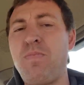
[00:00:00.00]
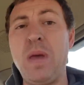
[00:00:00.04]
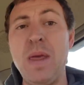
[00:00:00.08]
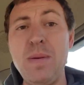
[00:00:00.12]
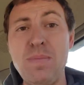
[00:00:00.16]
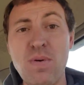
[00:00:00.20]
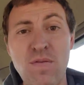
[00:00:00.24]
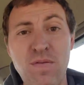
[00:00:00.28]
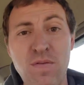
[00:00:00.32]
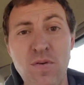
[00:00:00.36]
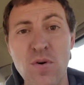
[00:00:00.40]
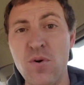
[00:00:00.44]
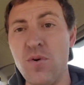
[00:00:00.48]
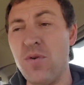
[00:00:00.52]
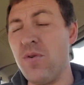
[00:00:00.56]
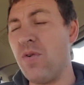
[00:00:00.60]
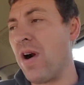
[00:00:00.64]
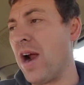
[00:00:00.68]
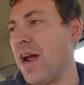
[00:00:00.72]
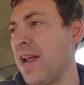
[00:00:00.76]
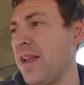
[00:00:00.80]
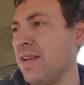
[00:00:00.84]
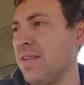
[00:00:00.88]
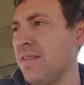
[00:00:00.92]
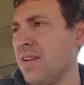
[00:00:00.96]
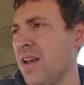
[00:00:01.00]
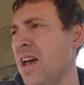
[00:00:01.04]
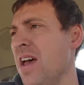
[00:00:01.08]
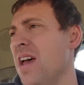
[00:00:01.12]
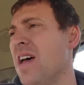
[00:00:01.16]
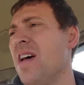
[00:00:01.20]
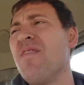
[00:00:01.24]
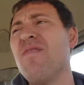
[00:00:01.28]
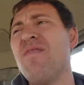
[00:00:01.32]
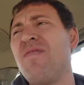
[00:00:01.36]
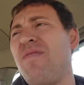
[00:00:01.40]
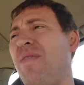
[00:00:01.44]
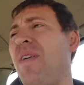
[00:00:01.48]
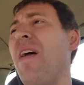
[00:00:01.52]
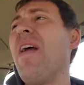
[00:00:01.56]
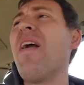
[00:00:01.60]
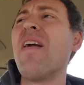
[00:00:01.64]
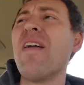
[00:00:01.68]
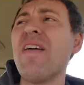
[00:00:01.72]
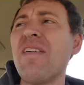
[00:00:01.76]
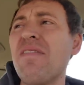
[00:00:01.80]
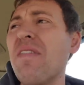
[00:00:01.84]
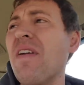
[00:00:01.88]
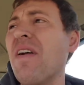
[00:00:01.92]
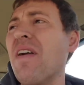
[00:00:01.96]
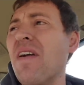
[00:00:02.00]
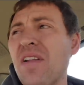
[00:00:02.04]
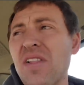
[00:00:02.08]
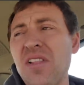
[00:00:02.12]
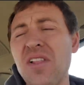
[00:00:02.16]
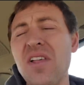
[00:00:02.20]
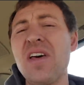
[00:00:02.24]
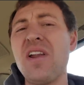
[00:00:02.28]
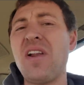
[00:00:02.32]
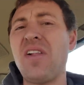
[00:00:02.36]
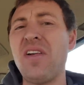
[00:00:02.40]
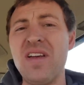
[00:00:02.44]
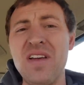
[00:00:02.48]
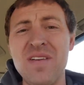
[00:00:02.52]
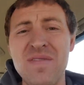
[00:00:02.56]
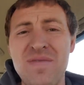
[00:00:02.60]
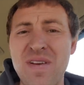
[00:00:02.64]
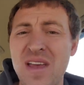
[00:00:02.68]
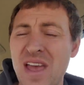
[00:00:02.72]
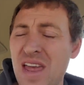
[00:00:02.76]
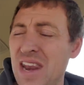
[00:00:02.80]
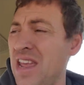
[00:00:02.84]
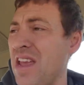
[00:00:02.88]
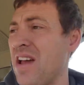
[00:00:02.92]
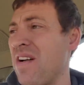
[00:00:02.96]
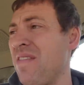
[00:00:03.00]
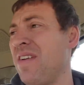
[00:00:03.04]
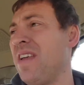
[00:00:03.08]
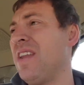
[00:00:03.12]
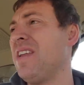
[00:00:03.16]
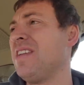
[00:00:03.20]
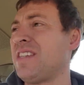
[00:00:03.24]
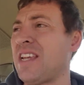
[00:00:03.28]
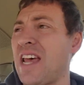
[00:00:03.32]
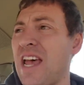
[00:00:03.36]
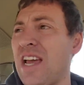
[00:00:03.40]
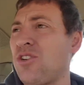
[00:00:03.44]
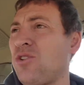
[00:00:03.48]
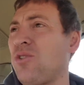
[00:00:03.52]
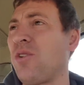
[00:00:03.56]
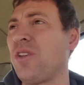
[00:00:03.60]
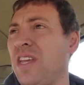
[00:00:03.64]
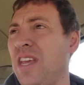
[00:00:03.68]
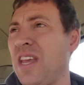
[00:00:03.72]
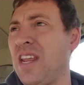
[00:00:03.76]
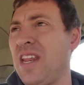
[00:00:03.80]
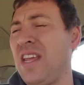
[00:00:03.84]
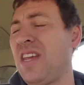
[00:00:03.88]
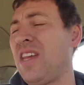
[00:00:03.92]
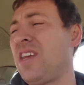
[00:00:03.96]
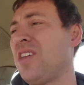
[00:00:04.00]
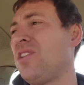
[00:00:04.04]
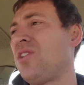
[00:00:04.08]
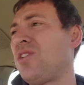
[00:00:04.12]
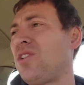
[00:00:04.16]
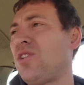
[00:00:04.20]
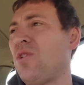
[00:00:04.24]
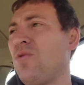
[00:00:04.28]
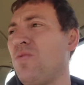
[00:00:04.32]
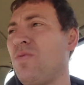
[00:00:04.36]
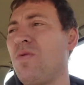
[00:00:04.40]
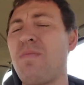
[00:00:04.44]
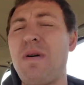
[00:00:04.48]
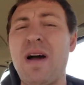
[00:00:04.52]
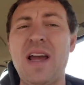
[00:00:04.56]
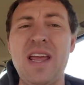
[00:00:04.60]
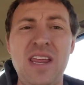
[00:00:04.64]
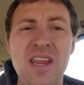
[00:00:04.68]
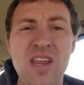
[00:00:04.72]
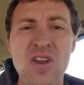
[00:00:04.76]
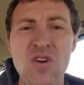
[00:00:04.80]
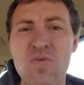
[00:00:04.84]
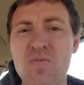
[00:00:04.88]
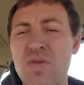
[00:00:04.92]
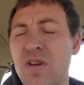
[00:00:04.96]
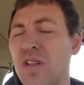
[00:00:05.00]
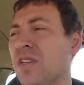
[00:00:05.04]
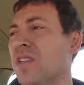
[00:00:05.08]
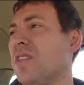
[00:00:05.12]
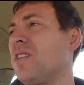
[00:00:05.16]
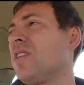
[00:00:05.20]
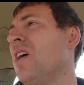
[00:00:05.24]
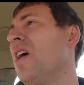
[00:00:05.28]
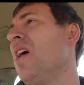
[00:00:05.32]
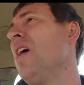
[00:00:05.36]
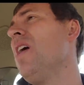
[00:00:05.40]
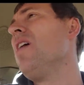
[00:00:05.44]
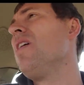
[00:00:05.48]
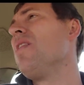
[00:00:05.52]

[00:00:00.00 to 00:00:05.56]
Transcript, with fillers: people food, right? very, very little, if any of it, is actually getting consumed by humans.